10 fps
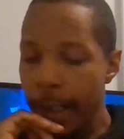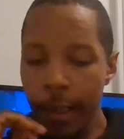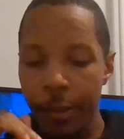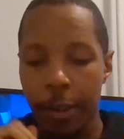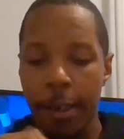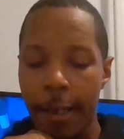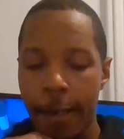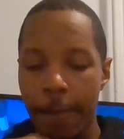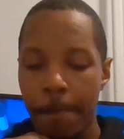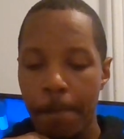here's a
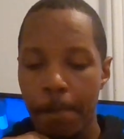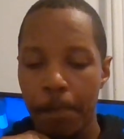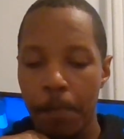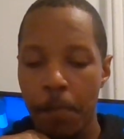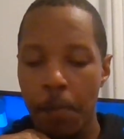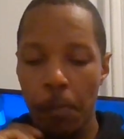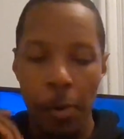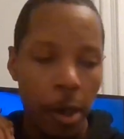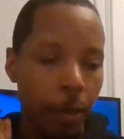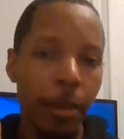thing.
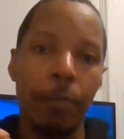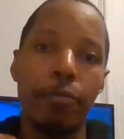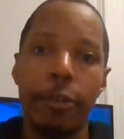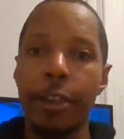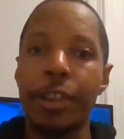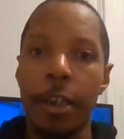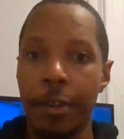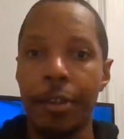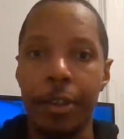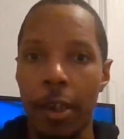Part of me
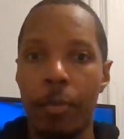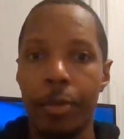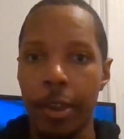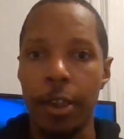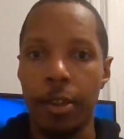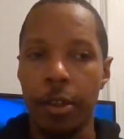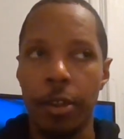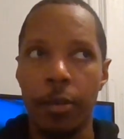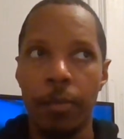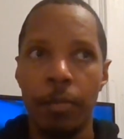appreciated this
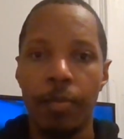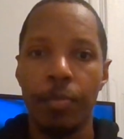conversation.